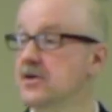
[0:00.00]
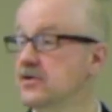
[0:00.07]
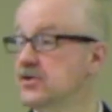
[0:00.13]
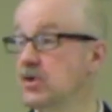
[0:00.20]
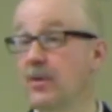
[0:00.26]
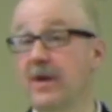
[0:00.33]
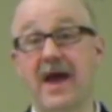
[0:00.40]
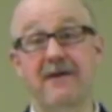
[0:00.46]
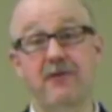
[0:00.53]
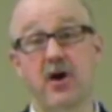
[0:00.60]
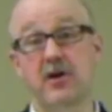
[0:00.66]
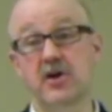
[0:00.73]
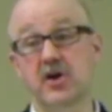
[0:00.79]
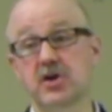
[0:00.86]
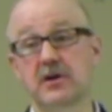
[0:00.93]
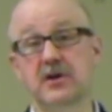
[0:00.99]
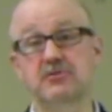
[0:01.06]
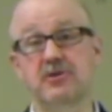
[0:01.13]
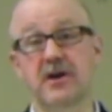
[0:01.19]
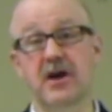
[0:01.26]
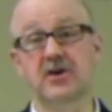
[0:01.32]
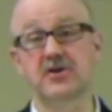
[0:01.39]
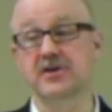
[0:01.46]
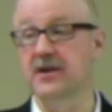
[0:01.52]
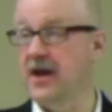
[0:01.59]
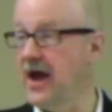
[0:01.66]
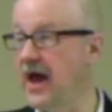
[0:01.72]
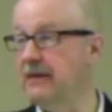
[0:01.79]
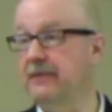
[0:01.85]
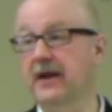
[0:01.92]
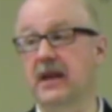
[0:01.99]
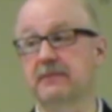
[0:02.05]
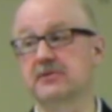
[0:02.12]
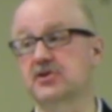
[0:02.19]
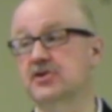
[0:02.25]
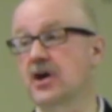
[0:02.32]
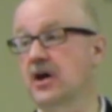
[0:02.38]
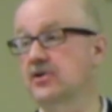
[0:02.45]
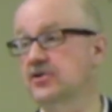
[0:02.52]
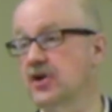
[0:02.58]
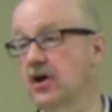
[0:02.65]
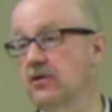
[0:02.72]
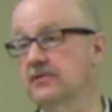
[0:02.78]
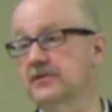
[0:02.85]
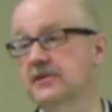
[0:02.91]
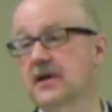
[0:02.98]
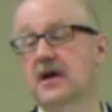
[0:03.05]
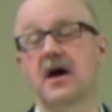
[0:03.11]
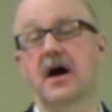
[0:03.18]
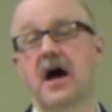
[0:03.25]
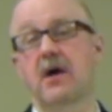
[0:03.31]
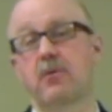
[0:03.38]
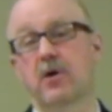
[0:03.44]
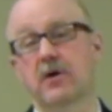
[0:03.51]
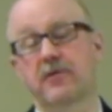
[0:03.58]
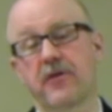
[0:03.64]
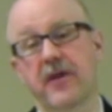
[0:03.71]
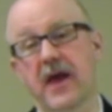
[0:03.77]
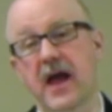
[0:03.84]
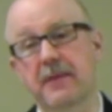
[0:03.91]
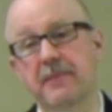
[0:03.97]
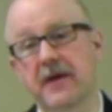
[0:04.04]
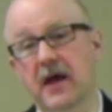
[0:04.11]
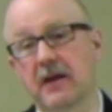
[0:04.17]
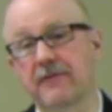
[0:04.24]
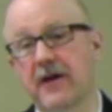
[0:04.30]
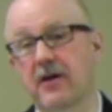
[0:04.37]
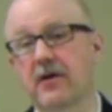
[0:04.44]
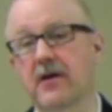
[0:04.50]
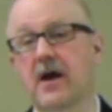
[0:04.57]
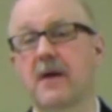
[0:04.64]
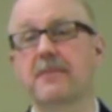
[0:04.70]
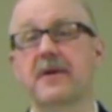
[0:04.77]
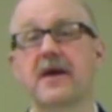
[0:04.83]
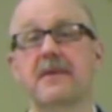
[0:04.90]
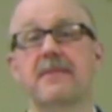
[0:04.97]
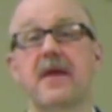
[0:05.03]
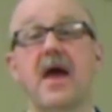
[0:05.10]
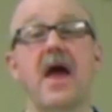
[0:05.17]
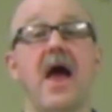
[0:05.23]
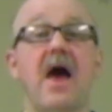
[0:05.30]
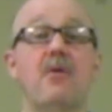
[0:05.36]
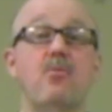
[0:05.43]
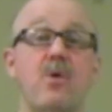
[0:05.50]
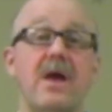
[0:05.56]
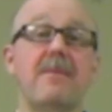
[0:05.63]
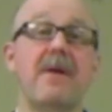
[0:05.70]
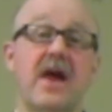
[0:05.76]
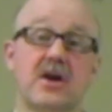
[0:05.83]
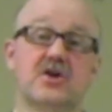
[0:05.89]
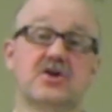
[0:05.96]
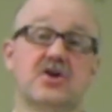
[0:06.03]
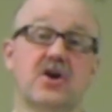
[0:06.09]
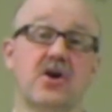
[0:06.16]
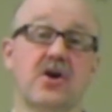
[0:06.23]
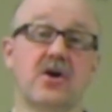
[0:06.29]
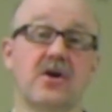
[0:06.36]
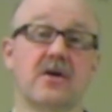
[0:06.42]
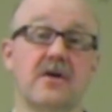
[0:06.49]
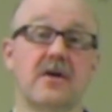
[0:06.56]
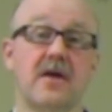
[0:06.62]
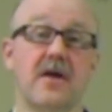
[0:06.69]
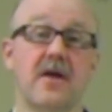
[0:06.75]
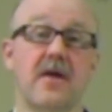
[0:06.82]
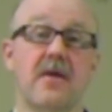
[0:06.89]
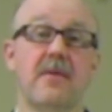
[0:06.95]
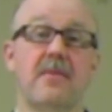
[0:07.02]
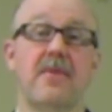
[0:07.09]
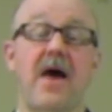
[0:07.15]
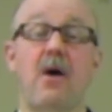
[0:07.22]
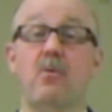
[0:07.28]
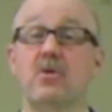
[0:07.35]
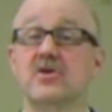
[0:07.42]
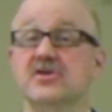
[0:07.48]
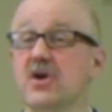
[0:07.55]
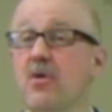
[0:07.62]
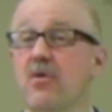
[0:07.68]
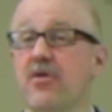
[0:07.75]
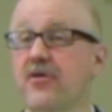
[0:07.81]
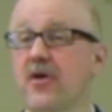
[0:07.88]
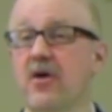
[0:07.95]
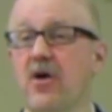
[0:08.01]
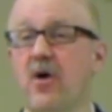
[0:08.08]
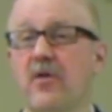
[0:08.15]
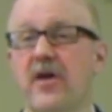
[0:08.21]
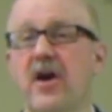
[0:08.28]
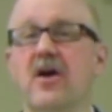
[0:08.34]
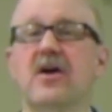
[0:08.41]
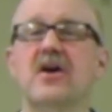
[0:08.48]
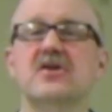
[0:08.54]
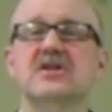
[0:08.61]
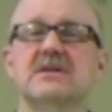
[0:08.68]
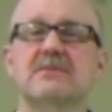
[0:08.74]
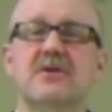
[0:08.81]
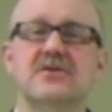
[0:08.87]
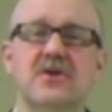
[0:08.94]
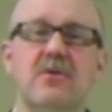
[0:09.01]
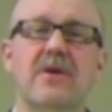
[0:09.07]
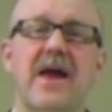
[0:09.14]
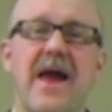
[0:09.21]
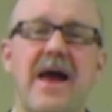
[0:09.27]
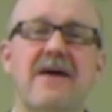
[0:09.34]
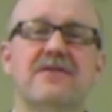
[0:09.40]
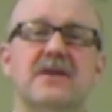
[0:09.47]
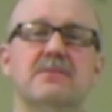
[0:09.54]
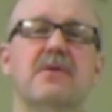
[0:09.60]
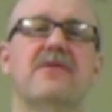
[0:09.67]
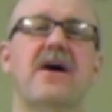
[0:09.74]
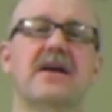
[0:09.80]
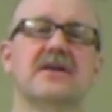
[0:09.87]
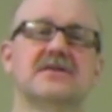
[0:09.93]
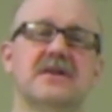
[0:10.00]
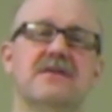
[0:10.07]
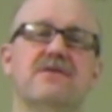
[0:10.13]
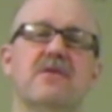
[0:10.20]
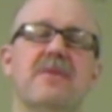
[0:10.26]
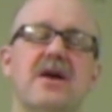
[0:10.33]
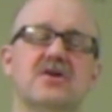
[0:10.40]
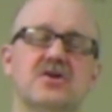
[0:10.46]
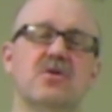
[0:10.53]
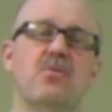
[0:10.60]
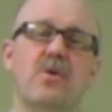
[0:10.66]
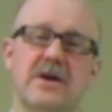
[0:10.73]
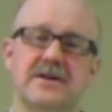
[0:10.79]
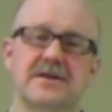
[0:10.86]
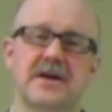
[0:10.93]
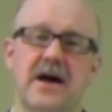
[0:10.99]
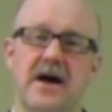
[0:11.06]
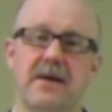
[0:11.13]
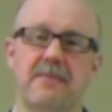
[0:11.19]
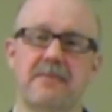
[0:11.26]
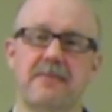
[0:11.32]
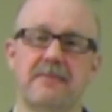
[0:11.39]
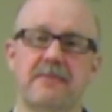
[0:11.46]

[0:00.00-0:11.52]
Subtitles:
So we have our initial introduction. "Hi, my name is John Jones. I work for the Acme Elevator Company." And we make sure that we're so thorough that our customers only have to provide us information one time.